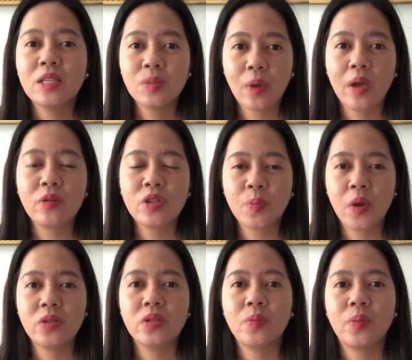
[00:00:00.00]
It's my
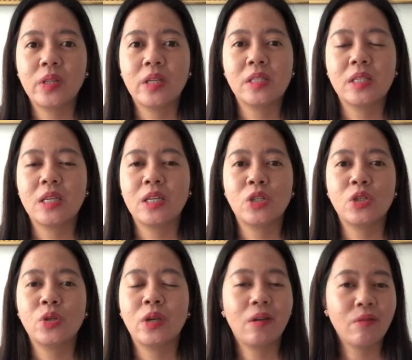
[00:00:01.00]
responsibility
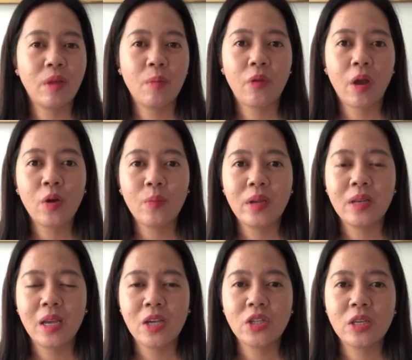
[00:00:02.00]
to give them
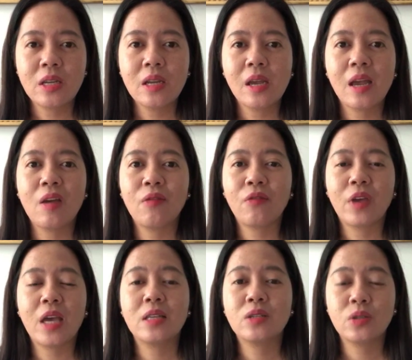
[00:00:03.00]
recommendation
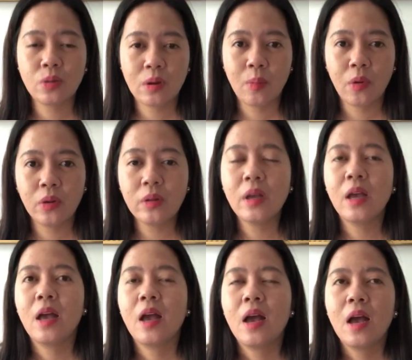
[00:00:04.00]
if it's suitable.
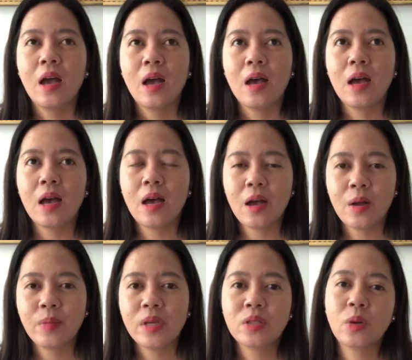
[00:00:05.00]

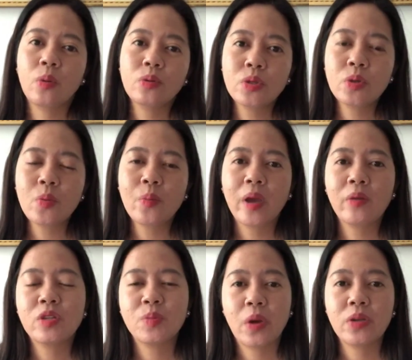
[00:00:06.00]
It's also my
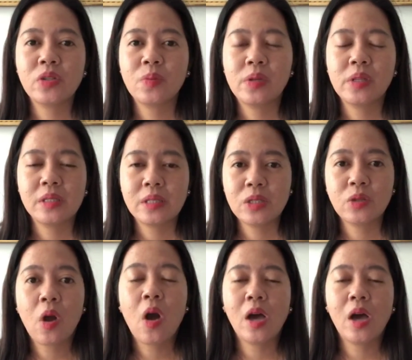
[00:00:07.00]
responsibility to